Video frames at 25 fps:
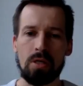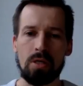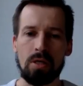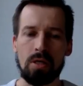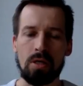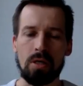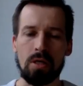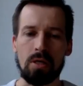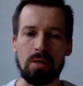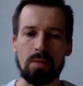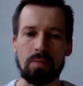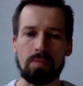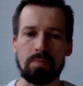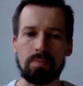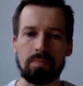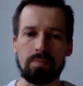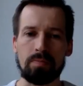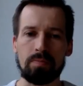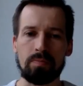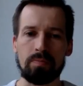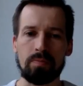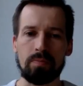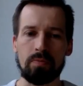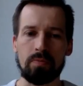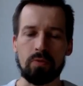
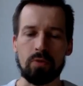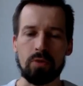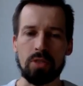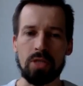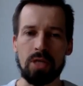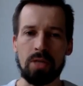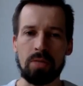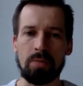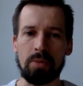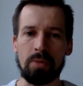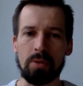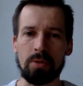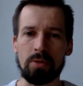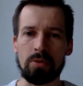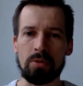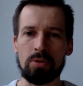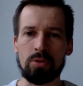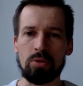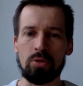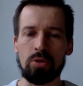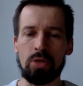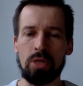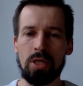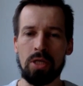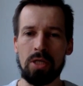For example,
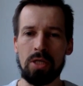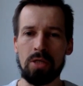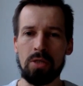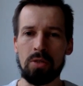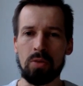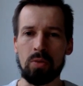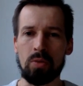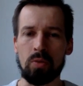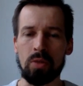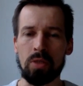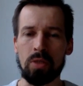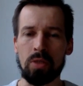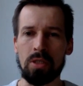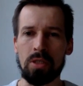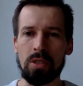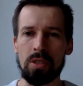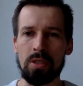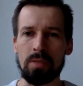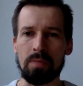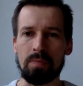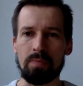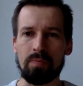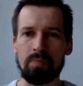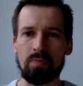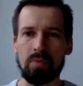today
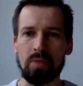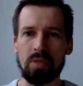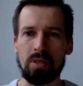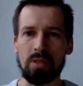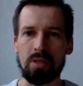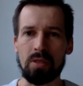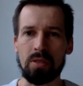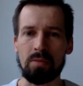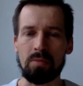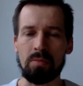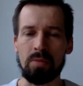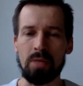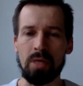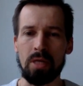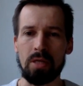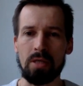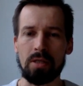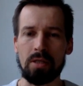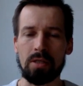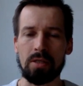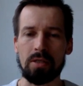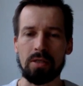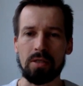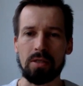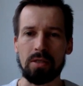we make
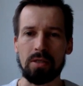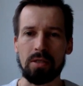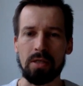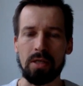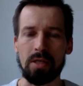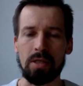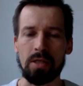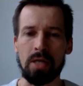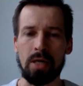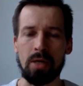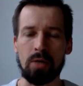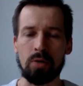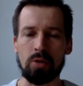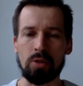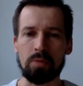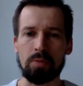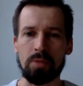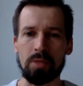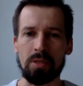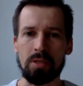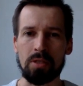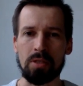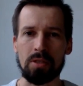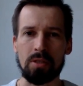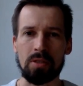the
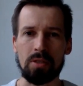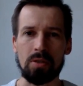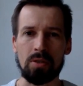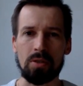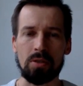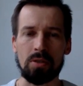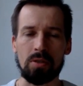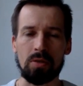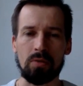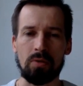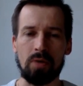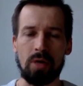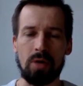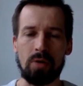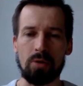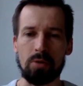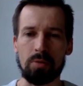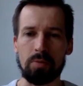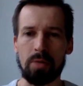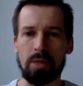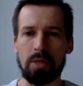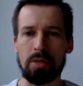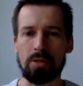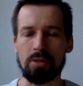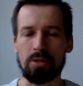announcement of our
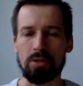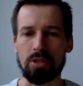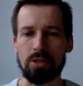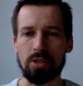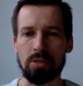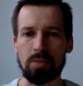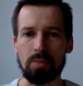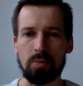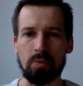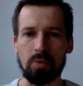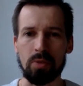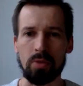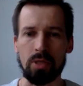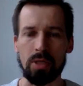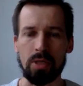partnership with